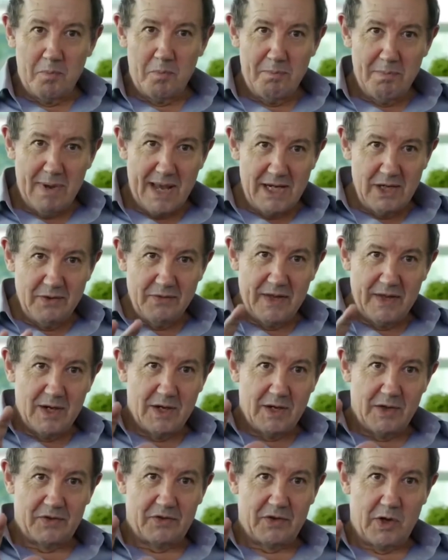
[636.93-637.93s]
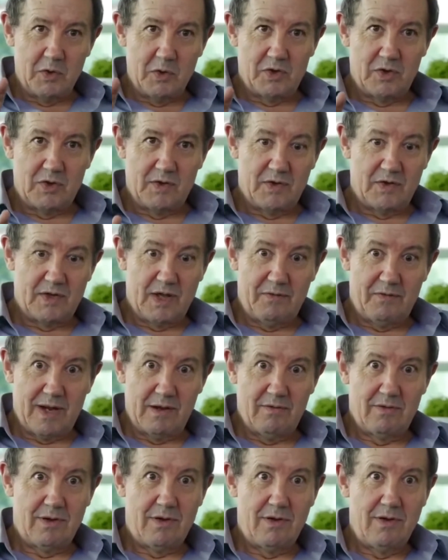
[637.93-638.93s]
many of the Earth's oceans, they
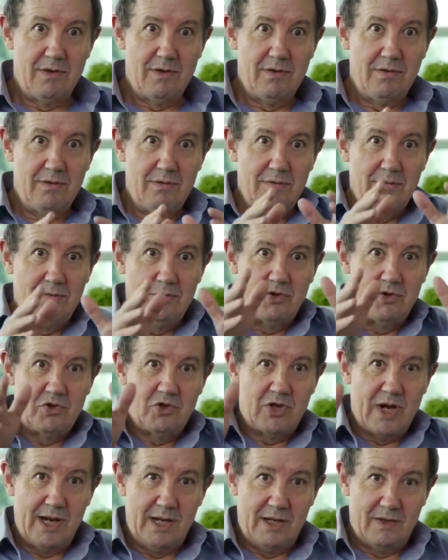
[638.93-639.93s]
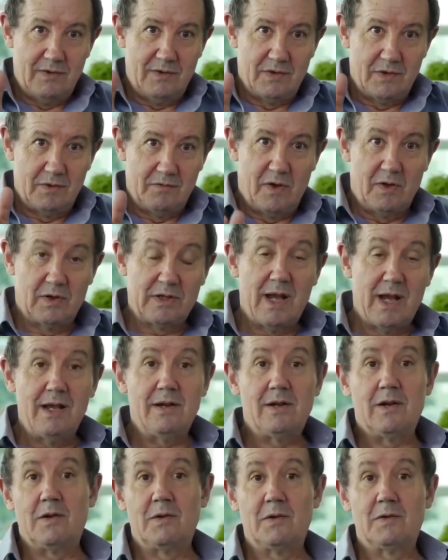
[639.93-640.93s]
found huge chains of
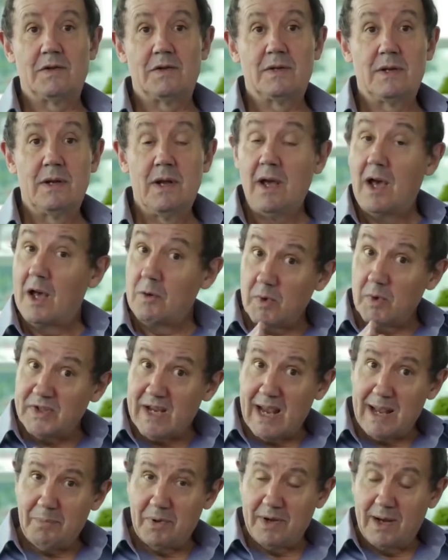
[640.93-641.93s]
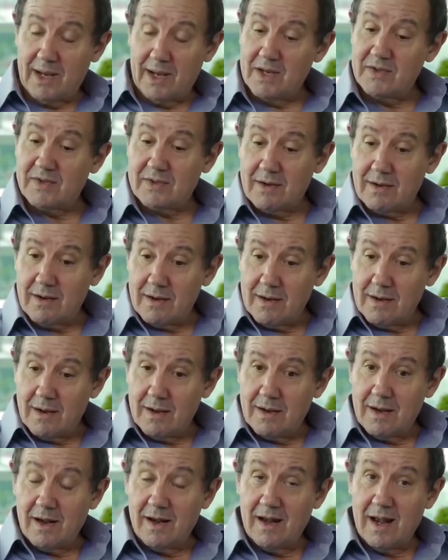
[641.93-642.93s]
volcanoes. And what's happening is that
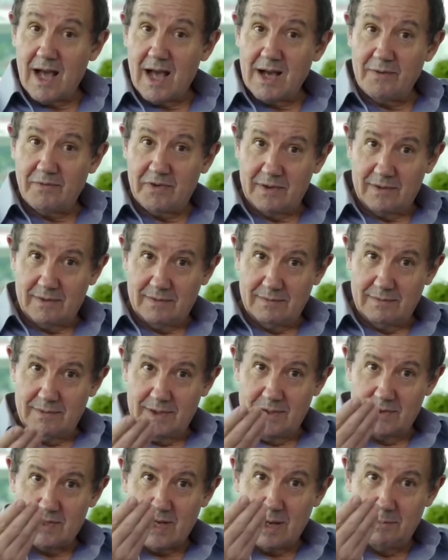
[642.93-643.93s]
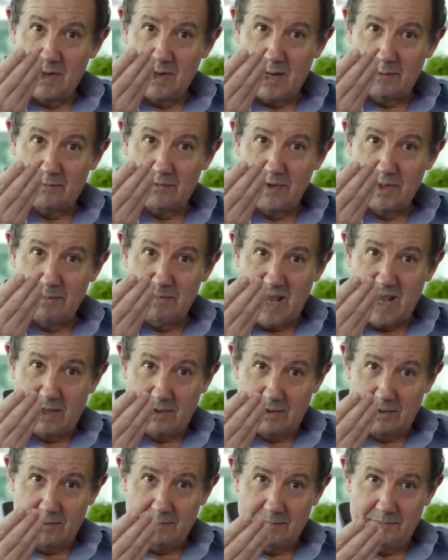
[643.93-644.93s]
lava is coming up from the
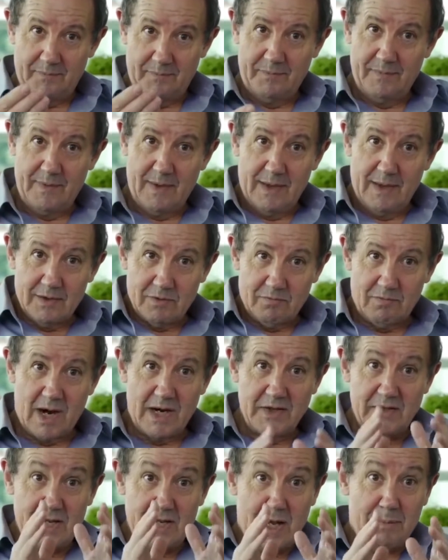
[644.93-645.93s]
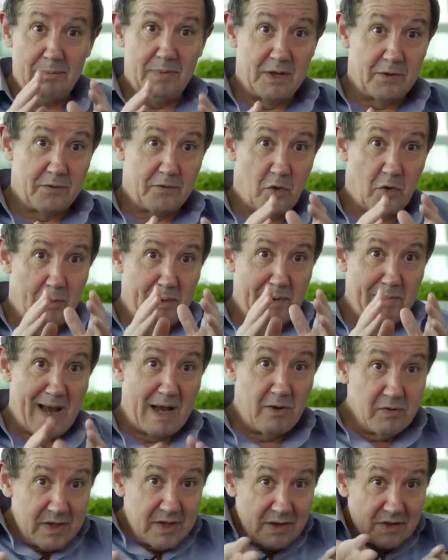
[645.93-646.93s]
mantle, it's rising up, it's forming
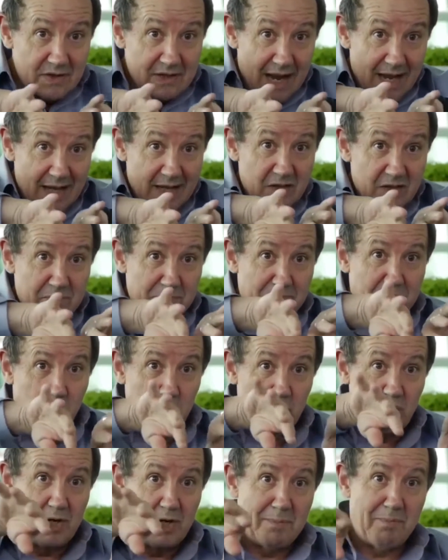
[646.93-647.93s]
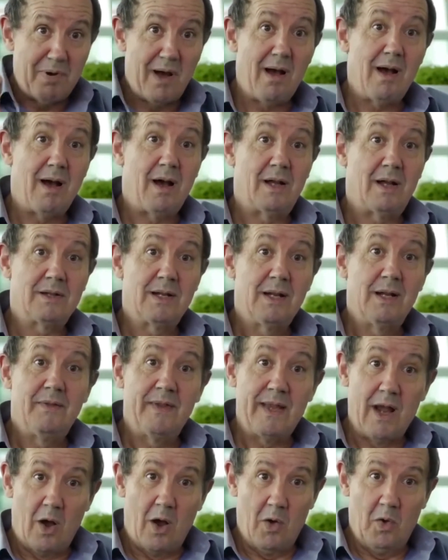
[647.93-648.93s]
mountains, and it's pushing apart
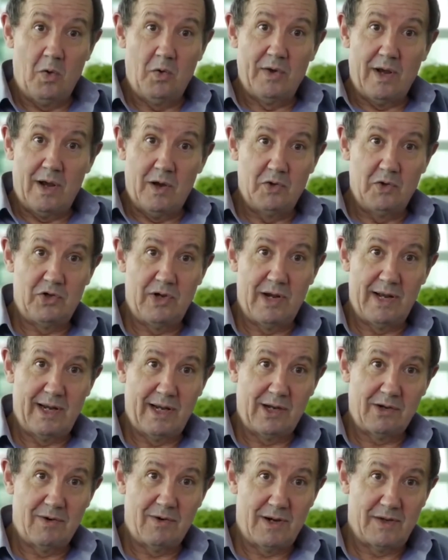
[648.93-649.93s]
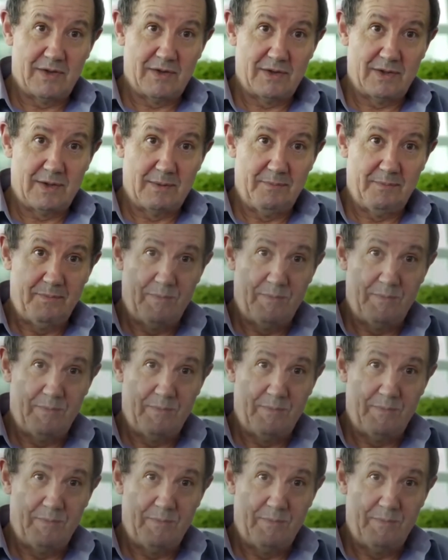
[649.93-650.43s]
the old oceanic crust.